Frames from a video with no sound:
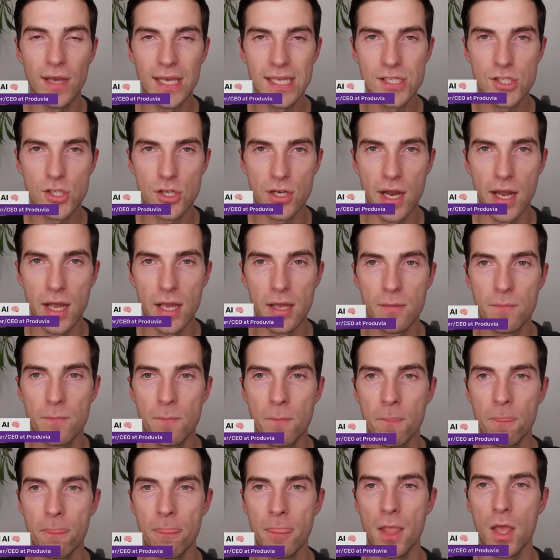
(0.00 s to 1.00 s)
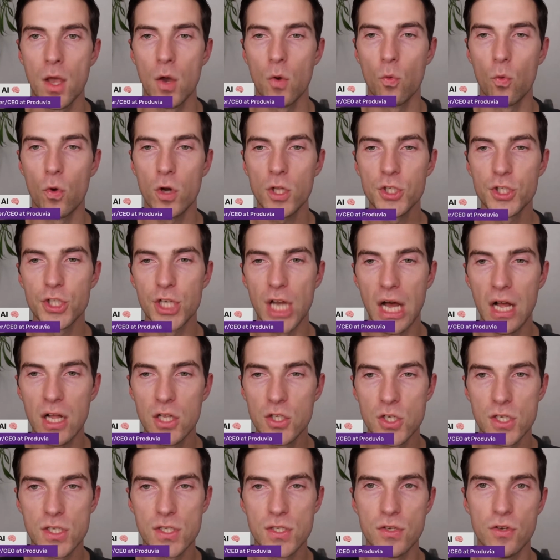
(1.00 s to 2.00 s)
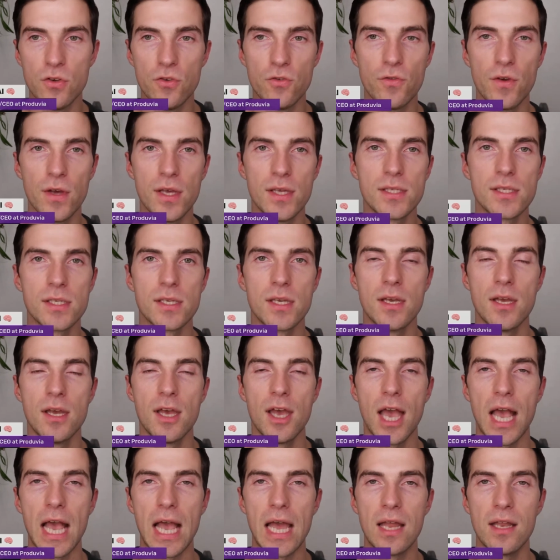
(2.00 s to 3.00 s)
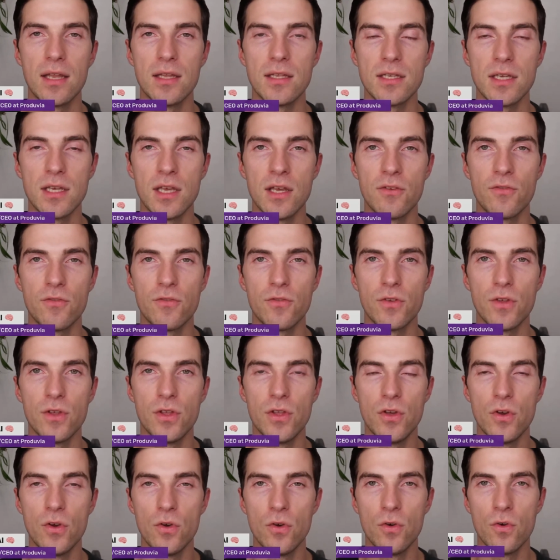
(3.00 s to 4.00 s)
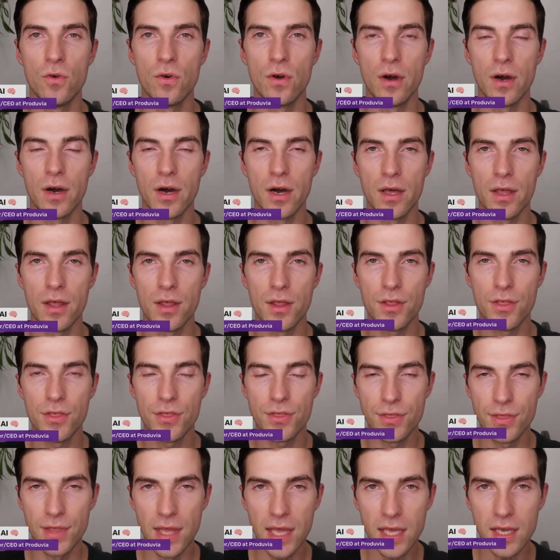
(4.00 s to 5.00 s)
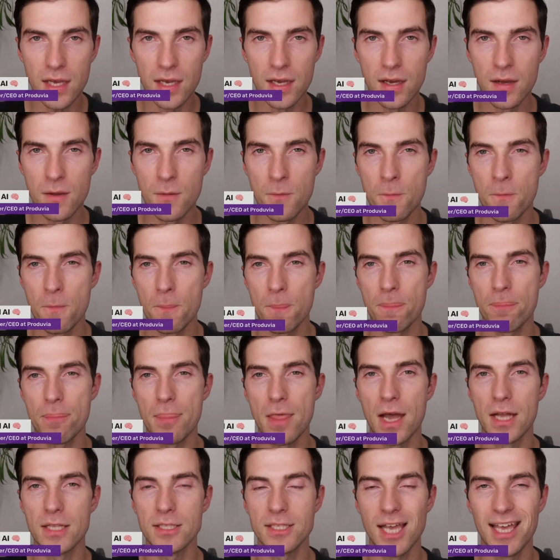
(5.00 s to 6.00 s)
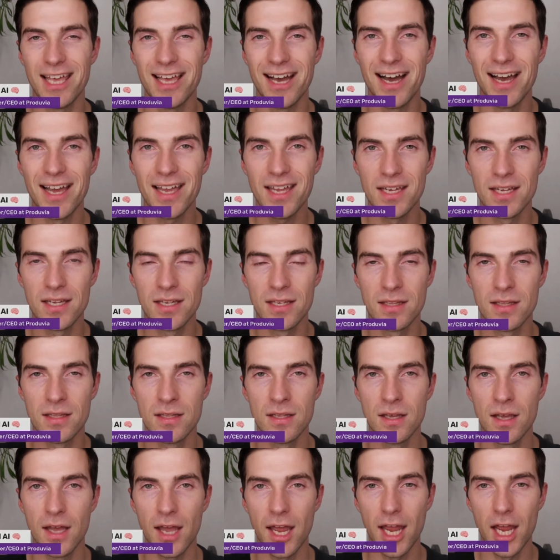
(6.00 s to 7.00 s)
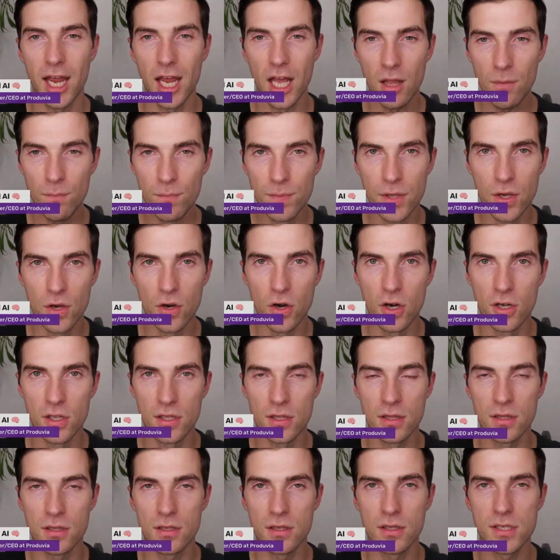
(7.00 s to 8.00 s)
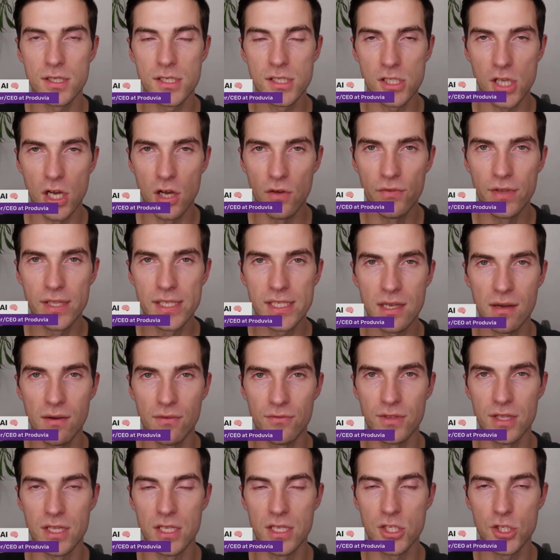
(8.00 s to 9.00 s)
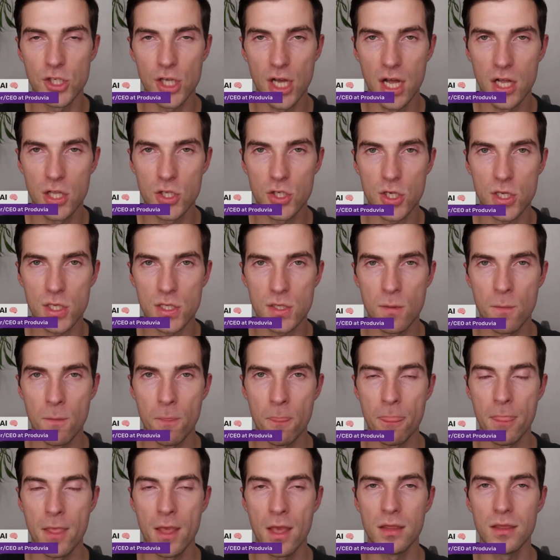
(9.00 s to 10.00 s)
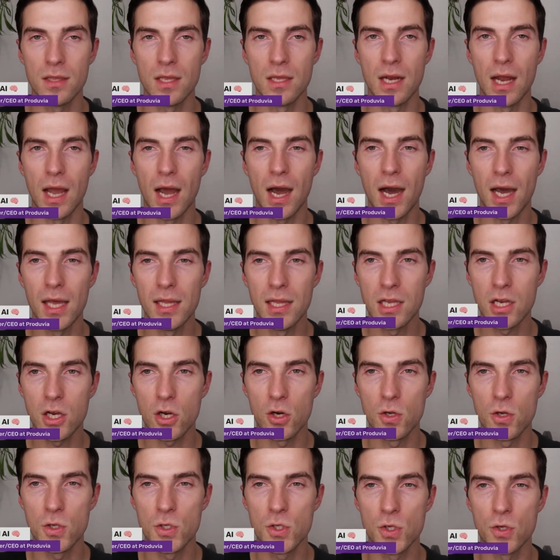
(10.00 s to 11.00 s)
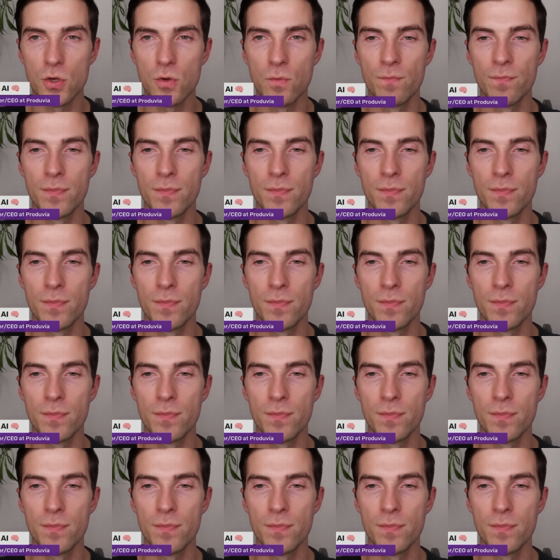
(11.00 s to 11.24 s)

today? What challenges do you face? And if you think that AI can help you on solving some of these challenges, then I highly encourage you